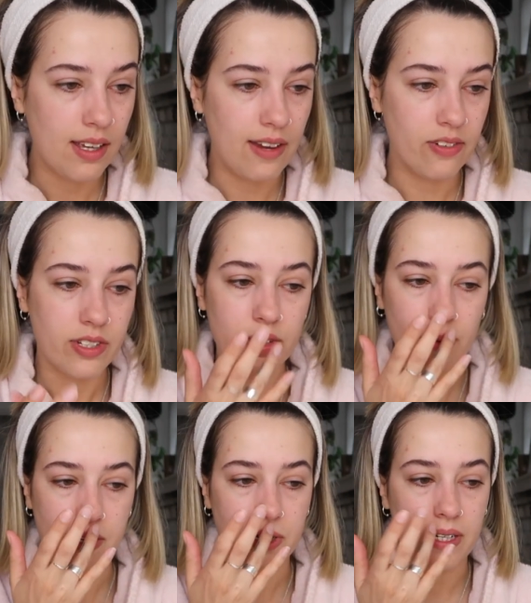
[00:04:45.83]
Ever since
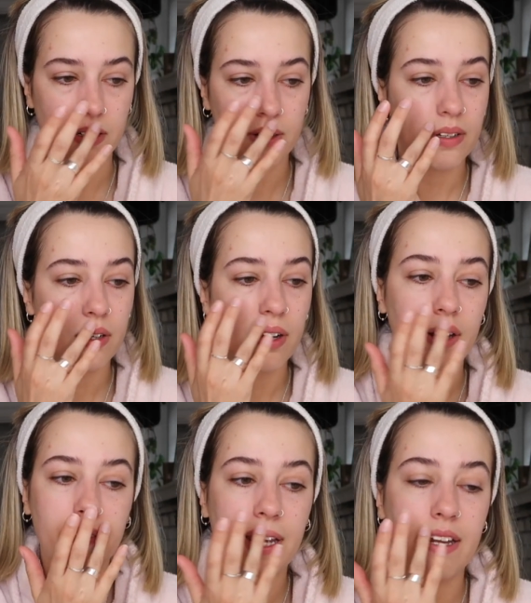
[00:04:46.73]
watching
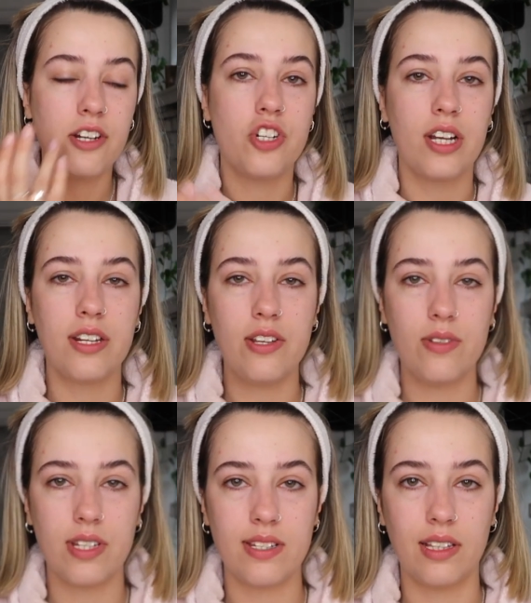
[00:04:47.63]
all of Katie Jane
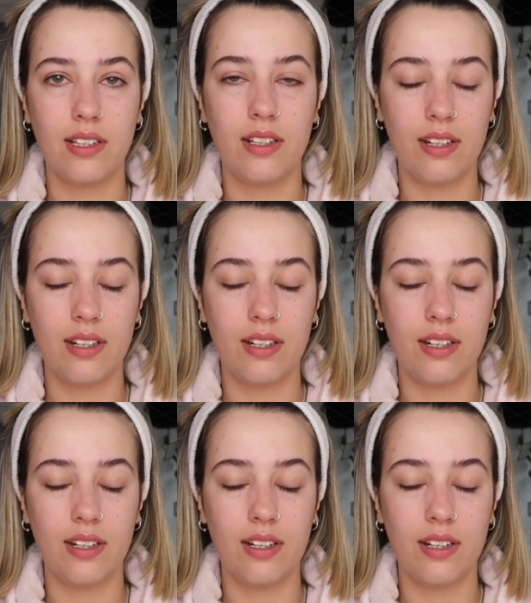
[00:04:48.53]
Hughes'